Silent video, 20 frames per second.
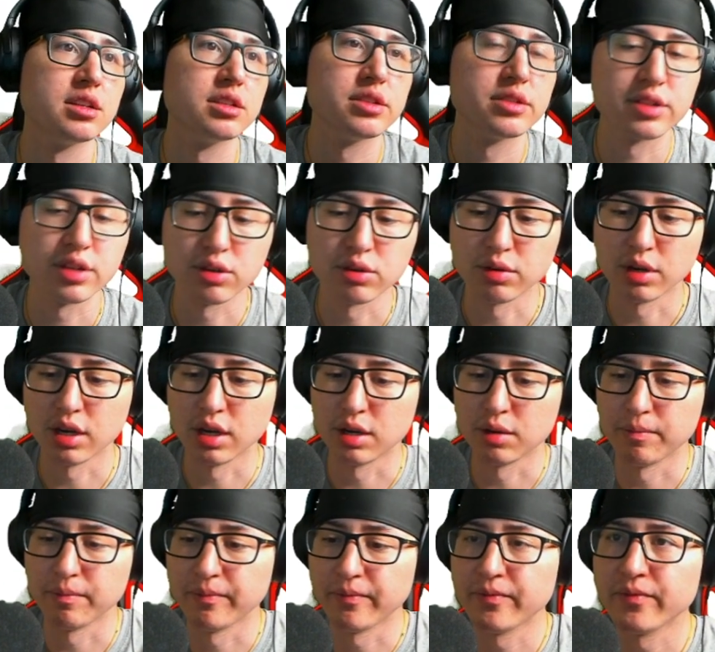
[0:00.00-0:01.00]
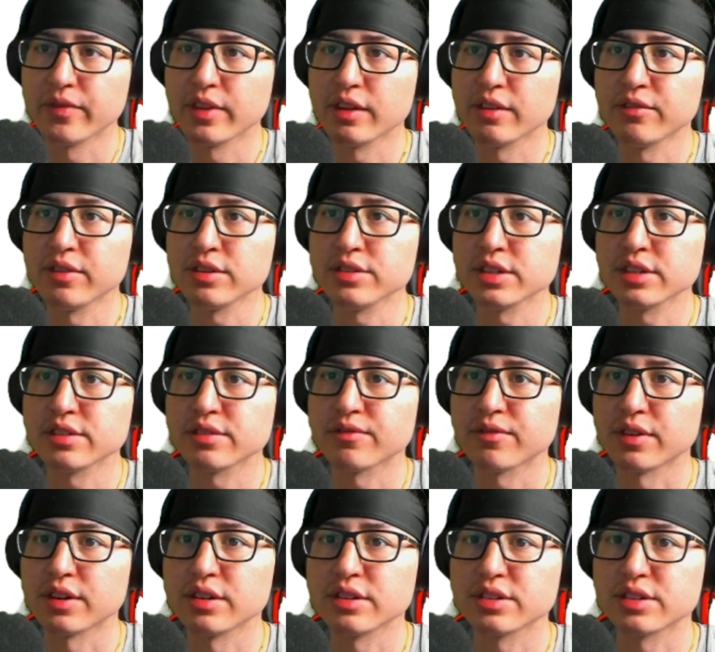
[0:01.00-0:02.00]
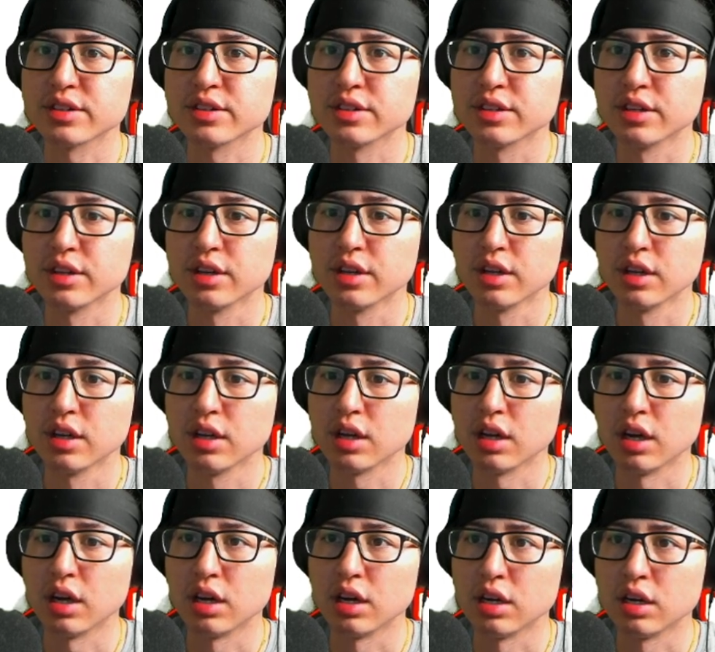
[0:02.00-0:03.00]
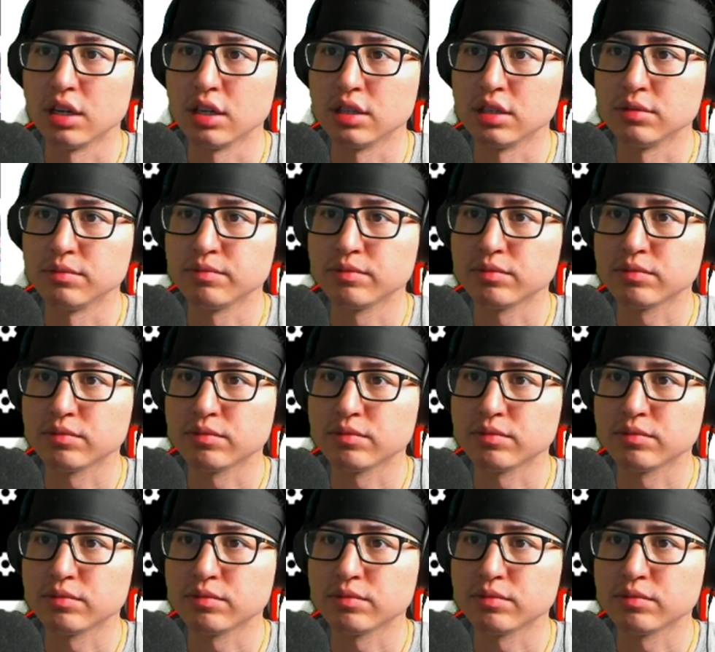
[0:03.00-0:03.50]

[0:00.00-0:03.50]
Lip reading: So first things first, I